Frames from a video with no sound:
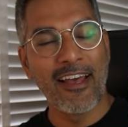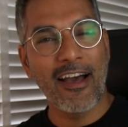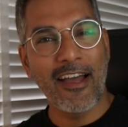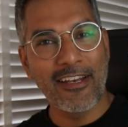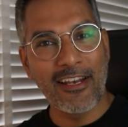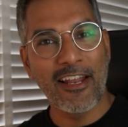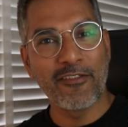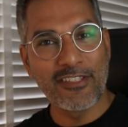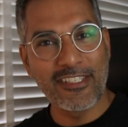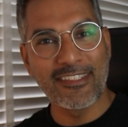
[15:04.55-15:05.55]
I'd
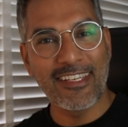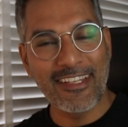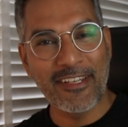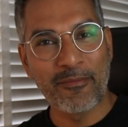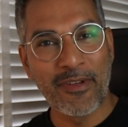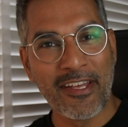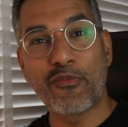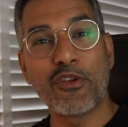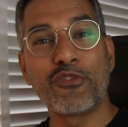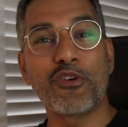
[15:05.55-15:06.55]
love to see them.
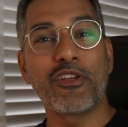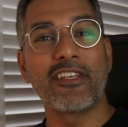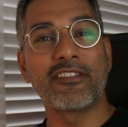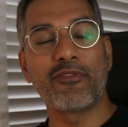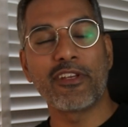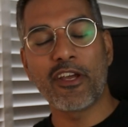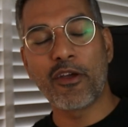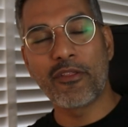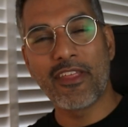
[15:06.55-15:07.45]
If you enjoyed this video,